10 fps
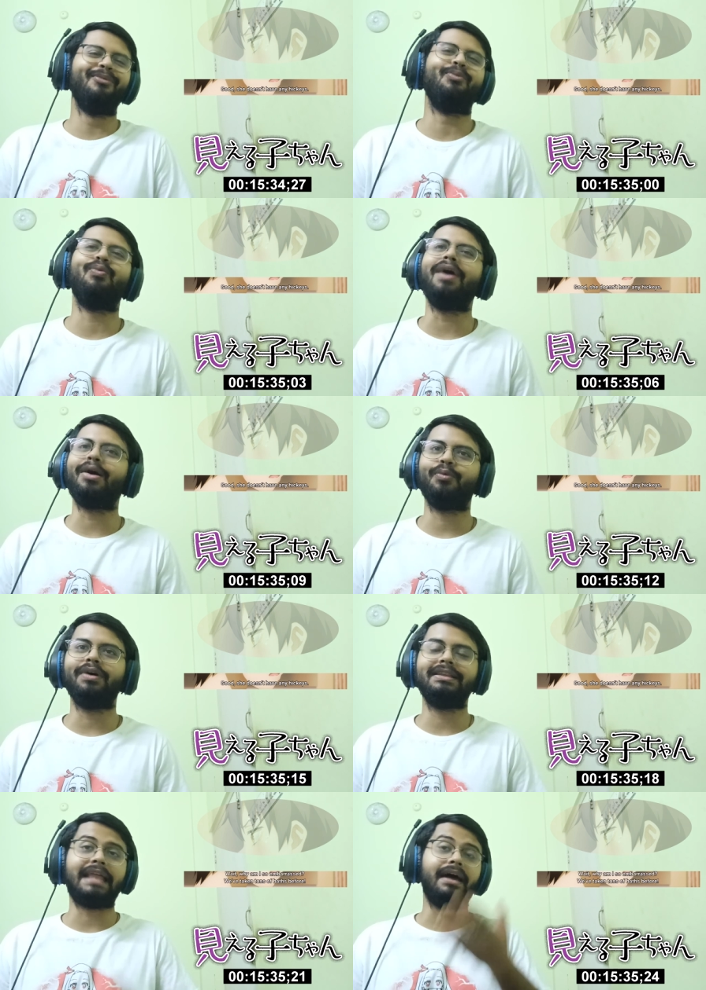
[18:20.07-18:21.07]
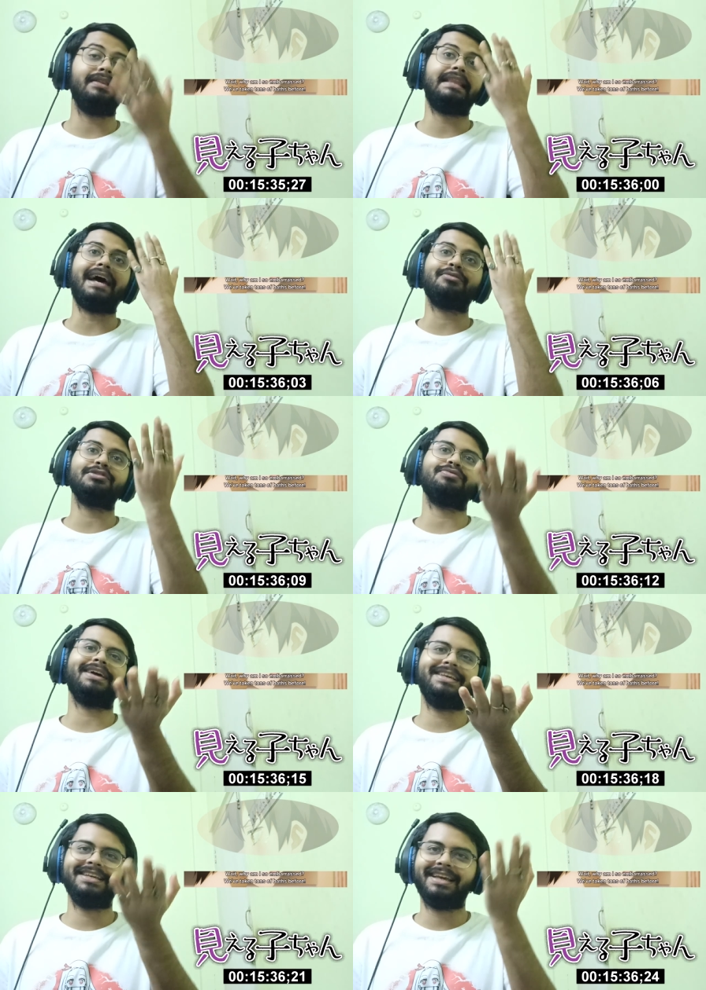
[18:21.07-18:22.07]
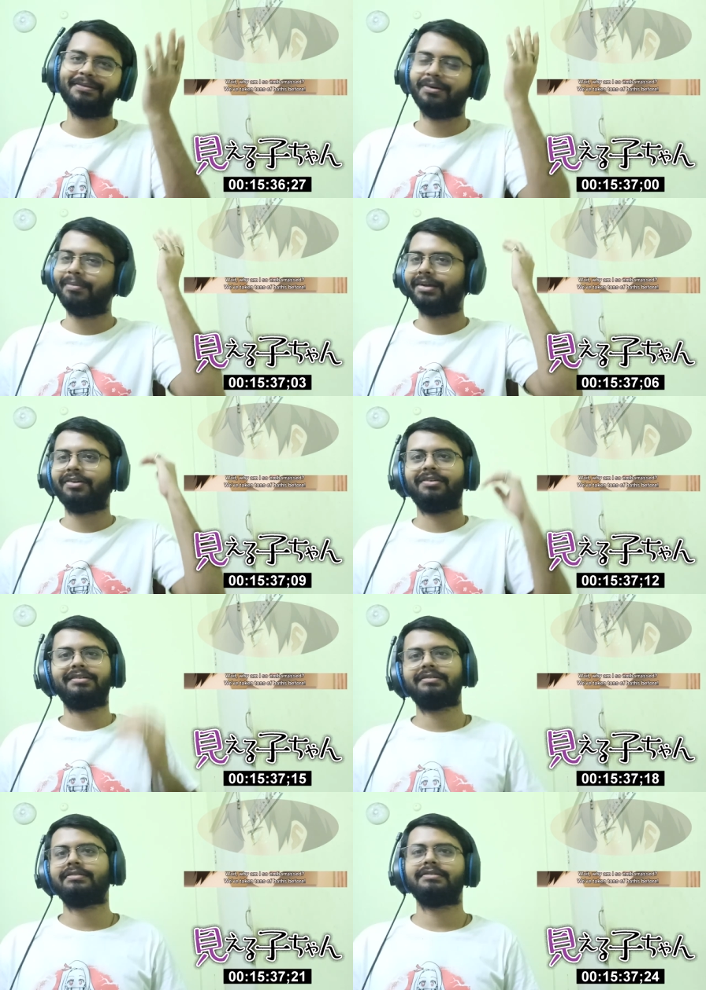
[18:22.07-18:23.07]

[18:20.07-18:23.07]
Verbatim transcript: Wow, what, that was why he came. Oh my god.